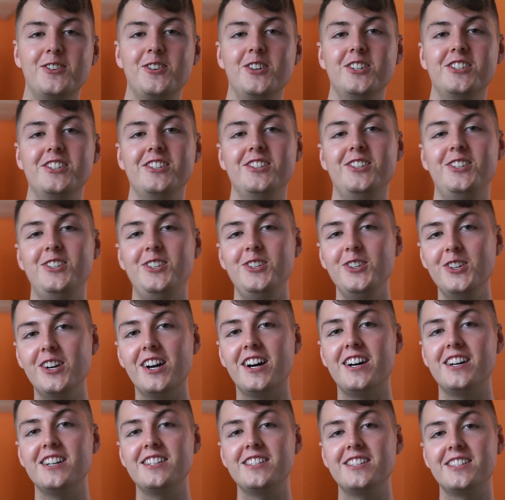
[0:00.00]
question to you
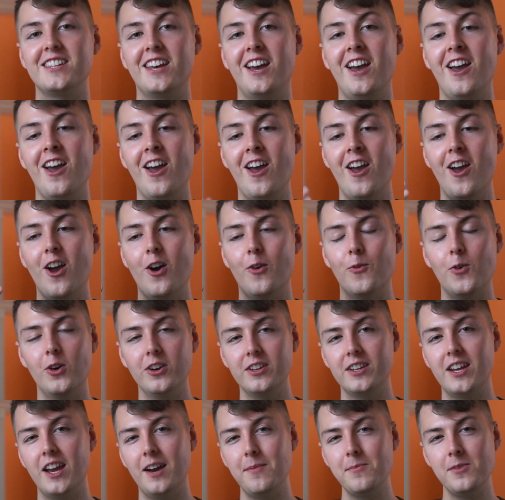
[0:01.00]
guys,
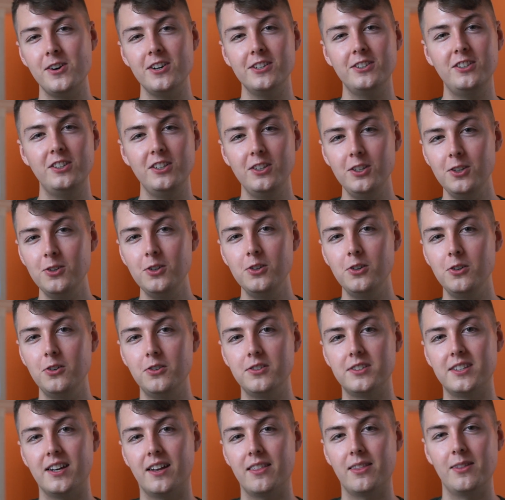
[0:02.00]
what camera do you
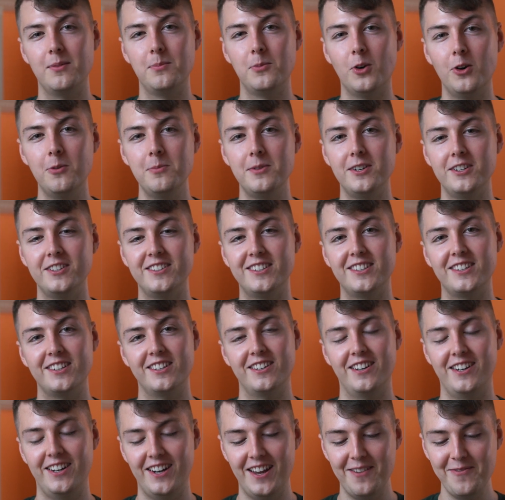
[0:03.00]
use at the moment?
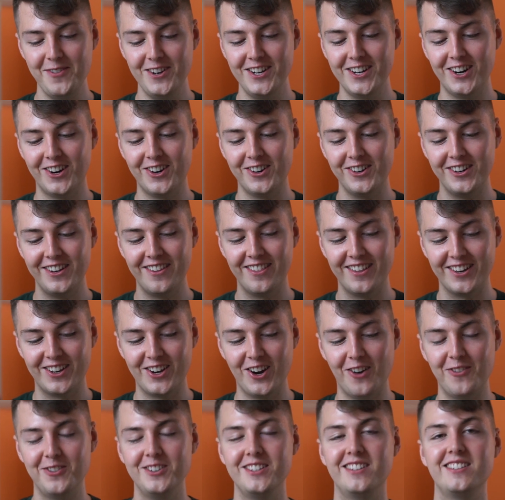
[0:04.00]
Let me know in the
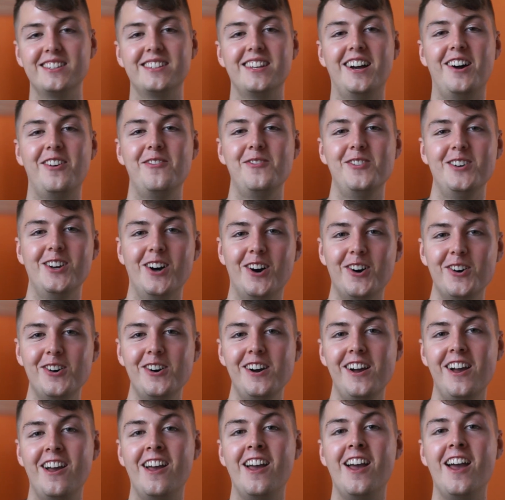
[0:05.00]
comments down
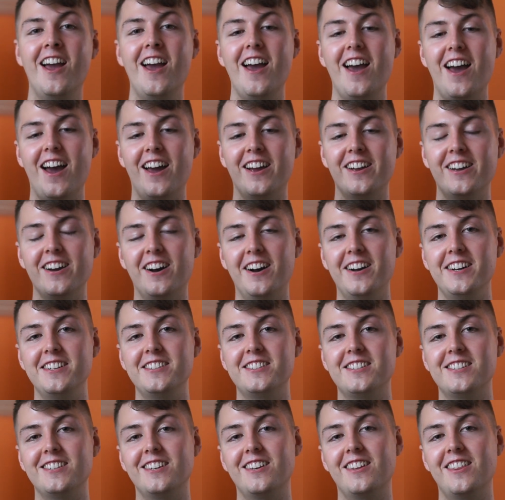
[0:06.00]
below. And
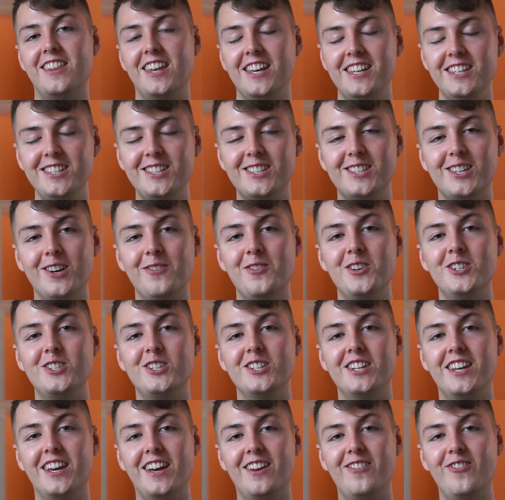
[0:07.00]
guys, thank you so much
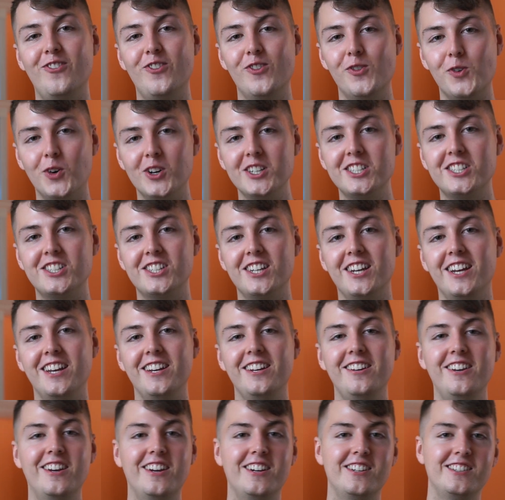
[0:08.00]
again for
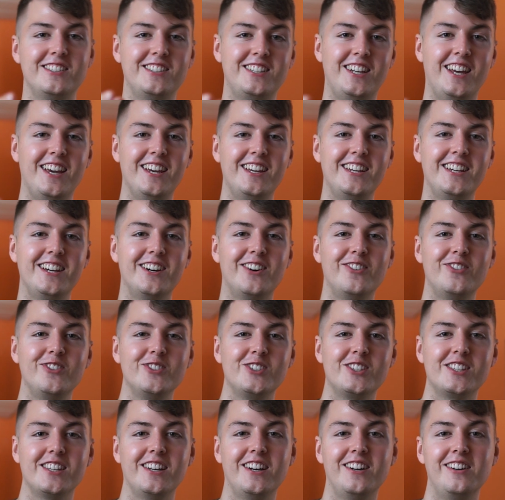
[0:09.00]
watching, take care of
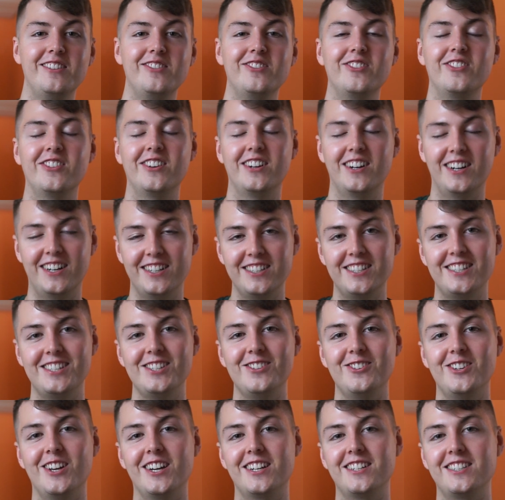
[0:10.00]
yourself, and see
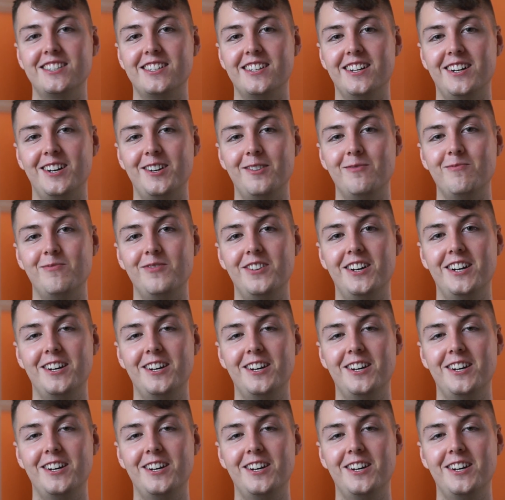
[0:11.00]
you next time.